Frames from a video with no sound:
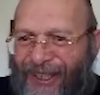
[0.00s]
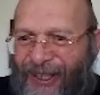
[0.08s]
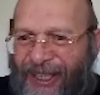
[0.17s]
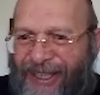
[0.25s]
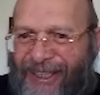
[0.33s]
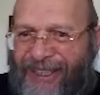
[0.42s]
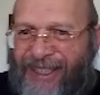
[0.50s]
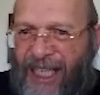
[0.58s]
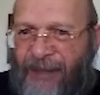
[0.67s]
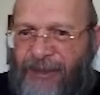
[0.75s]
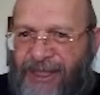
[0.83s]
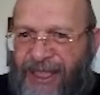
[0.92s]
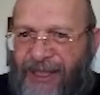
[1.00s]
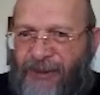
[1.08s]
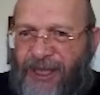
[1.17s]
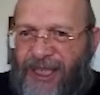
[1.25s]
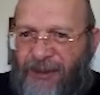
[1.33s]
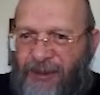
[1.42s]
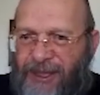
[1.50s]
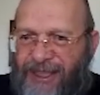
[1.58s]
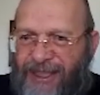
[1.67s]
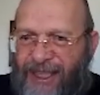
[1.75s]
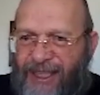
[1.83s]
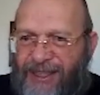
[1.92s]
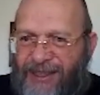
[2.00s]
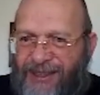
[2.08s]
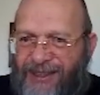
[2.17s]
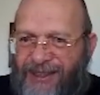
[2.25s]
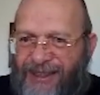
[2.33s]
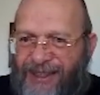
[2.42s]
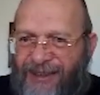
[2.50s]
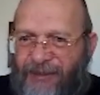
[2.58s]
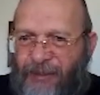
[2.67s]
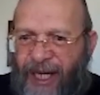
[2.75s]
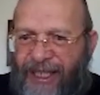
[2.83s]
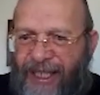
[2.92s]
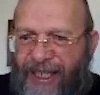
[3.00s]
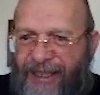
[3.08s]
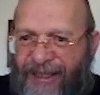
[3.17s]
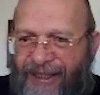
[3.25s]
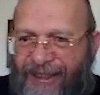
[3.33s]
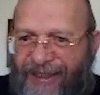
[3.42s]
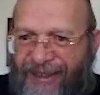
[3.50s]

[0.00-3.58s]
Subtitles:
on this MC with the representation pi L?